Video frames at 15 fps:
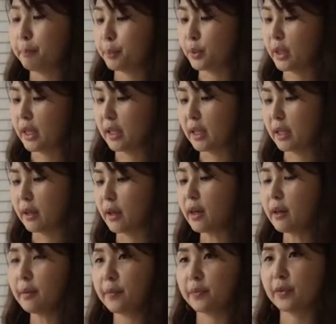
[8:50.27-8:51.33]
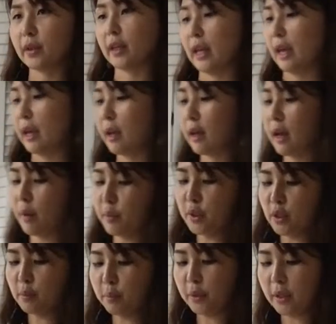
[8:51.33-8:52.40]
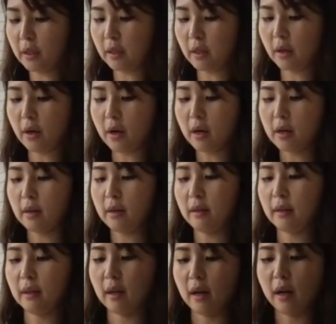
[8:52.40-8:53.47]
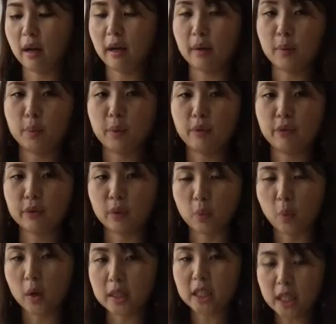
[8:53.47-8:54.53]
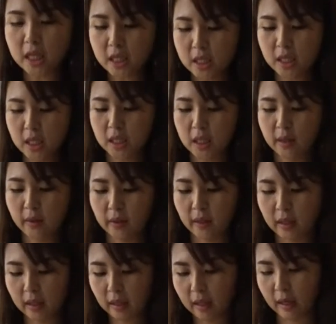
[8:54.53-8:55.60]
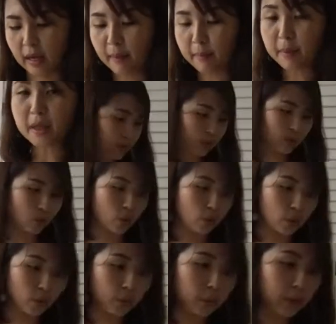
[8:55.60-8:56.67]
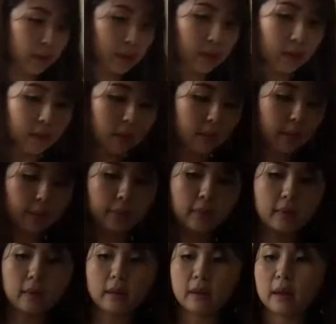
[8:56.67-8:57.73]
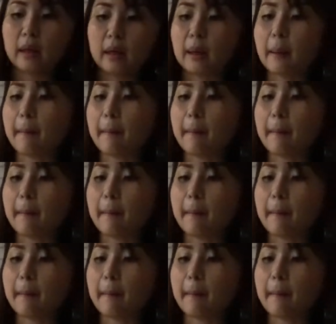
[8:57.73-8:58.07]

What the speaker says: put it here, okay? I will just put it here with the water. Okay, okay, so